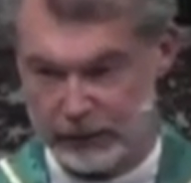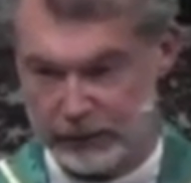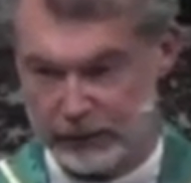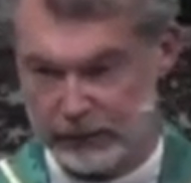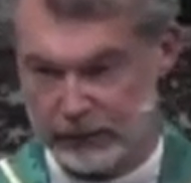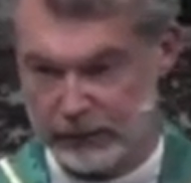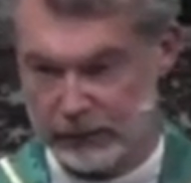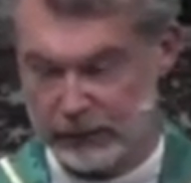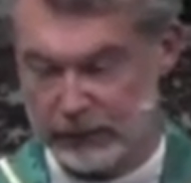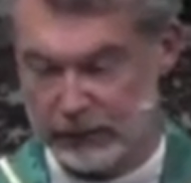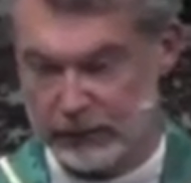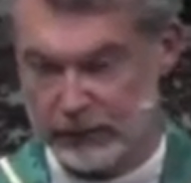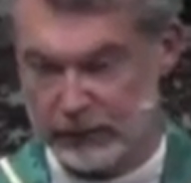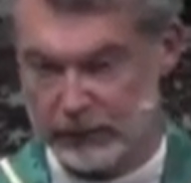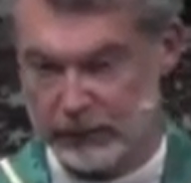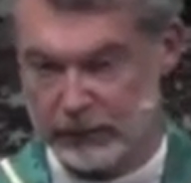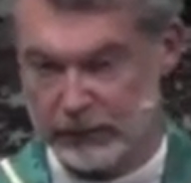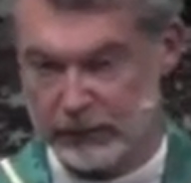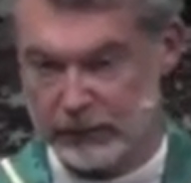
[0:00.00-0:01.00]

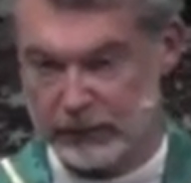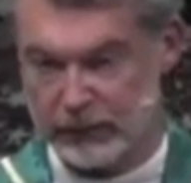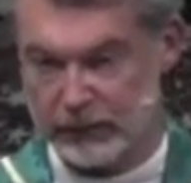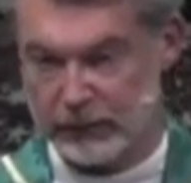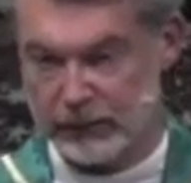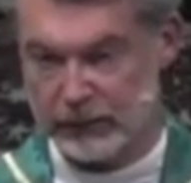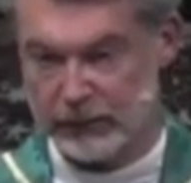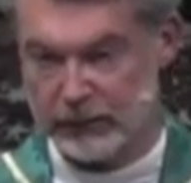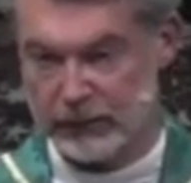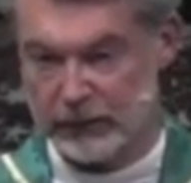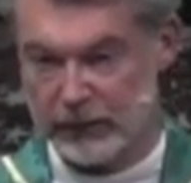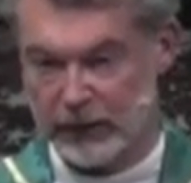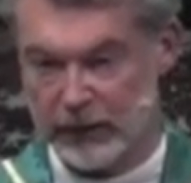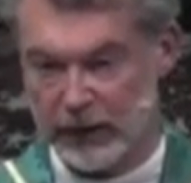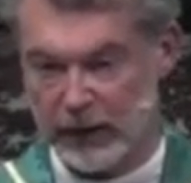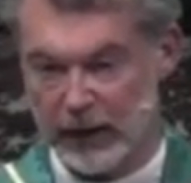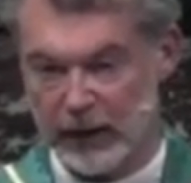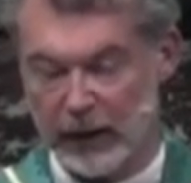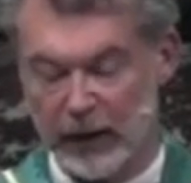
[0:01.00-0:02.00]

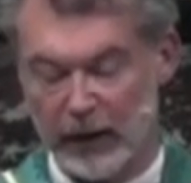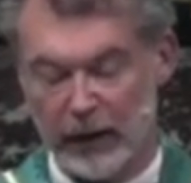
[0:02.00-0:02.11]
[no speech]